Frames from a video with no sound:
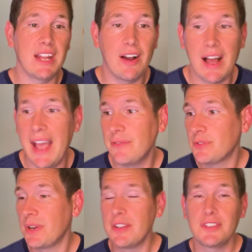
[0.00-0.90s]
Now, I have
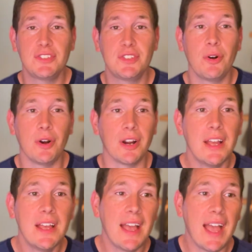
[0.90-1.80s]
to run to the
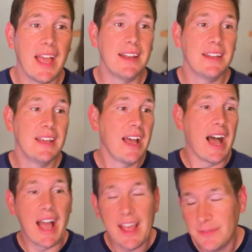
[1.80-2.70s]
store, and
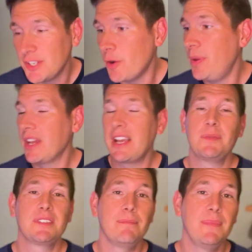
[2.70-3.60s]
I have to go pick
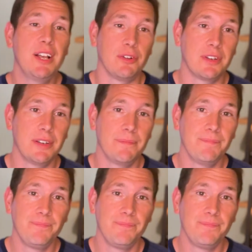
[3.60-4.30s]
up some milk.